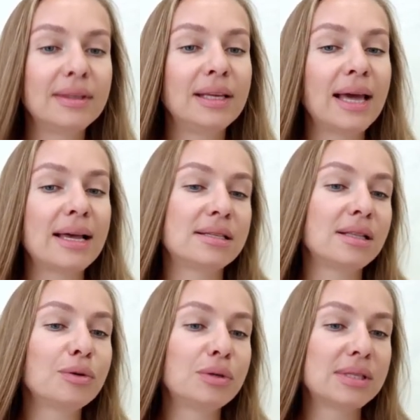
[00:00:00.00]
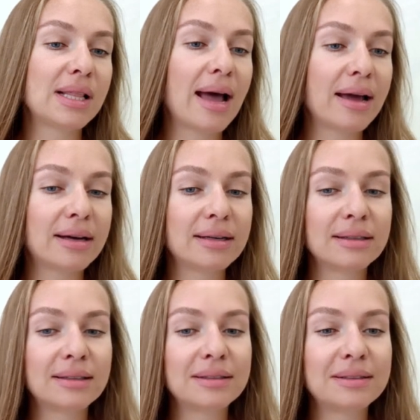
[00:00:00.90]
Yes, looks like
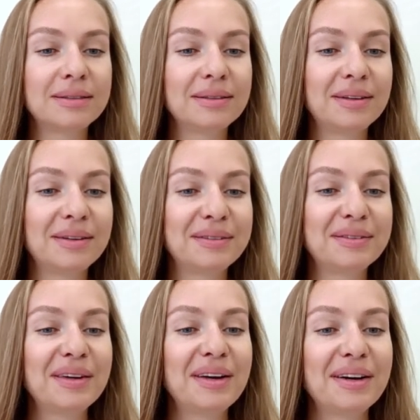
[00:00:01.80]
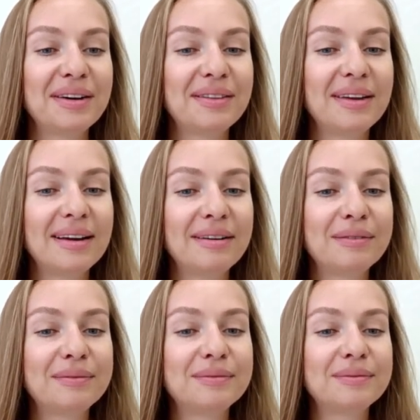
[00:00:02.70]
the
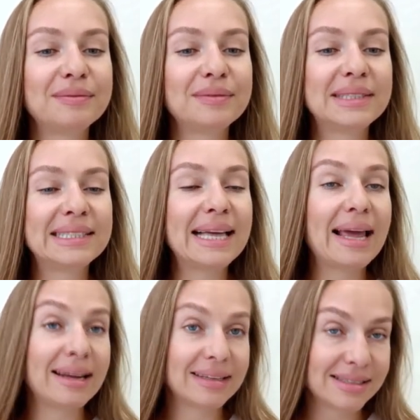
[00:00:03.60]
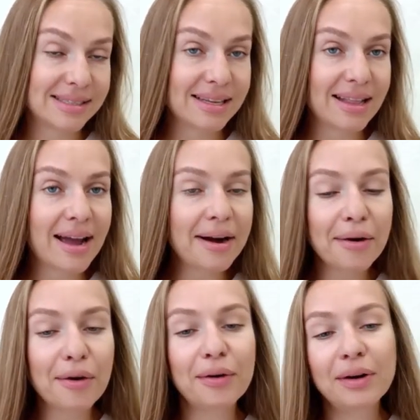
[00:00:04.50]
selling
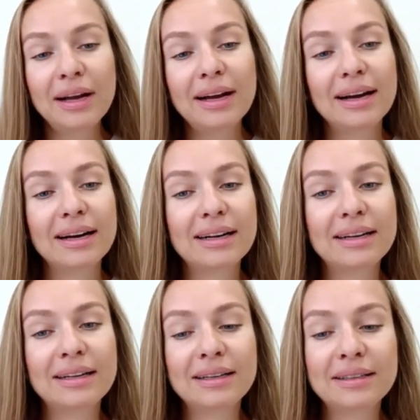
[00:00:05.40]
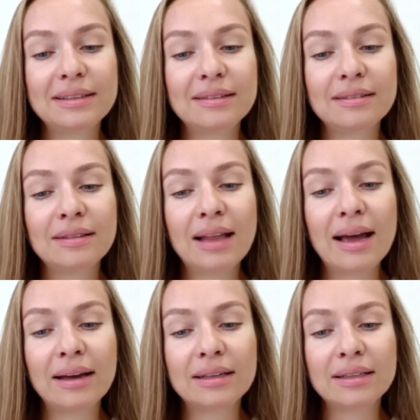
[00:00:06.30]
scenario,
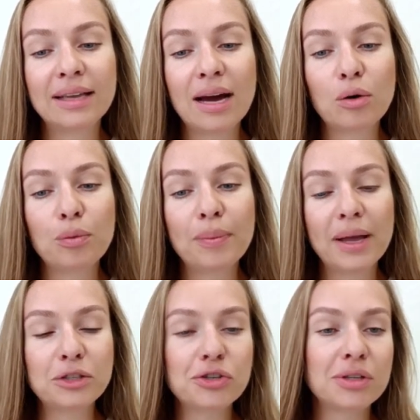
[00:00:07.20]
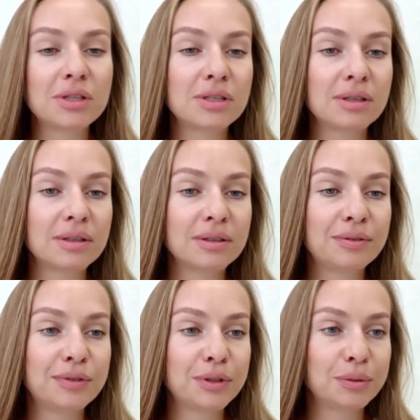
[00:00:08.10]
like Jakub mentioned,
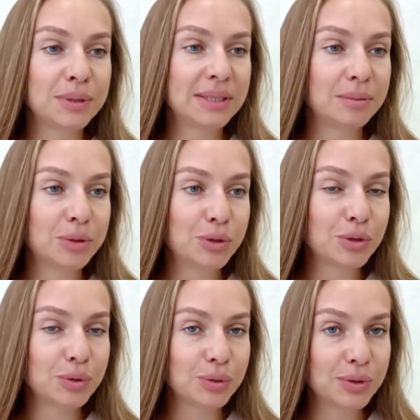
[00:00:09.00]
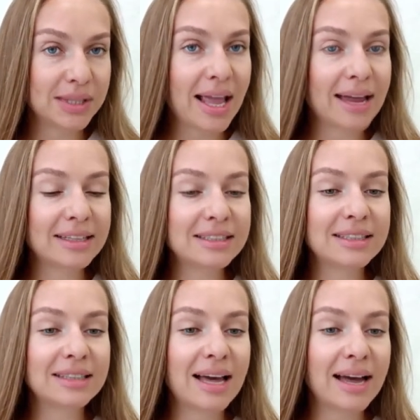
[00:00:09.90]
Ethereum seems to slightly
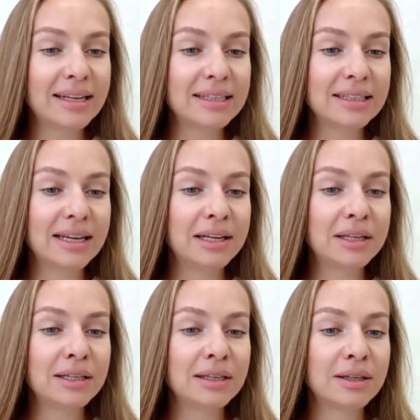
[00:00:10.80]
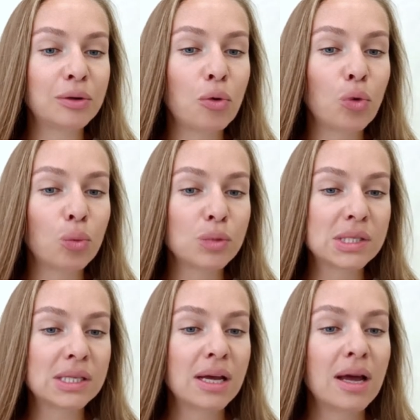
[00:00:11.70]
declining and
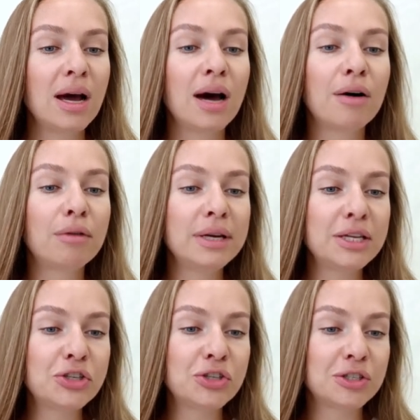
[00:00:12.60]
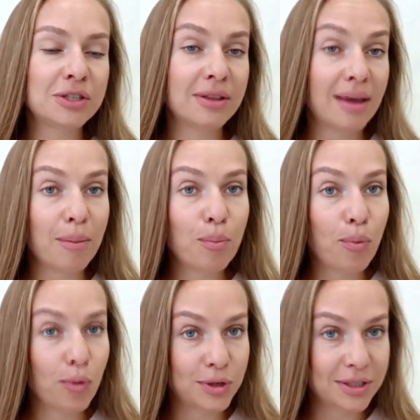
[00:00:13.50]
almost reached the
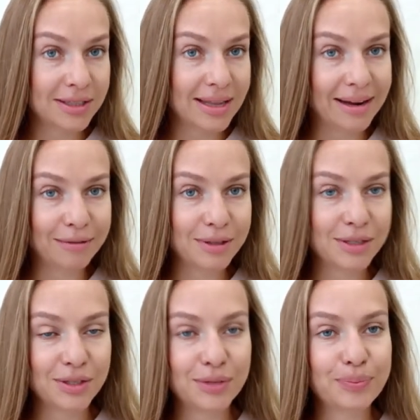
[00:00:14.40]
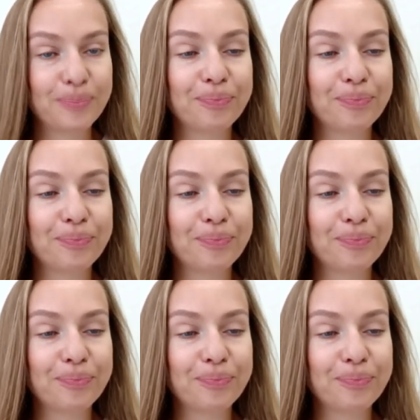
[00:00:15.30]
important levels.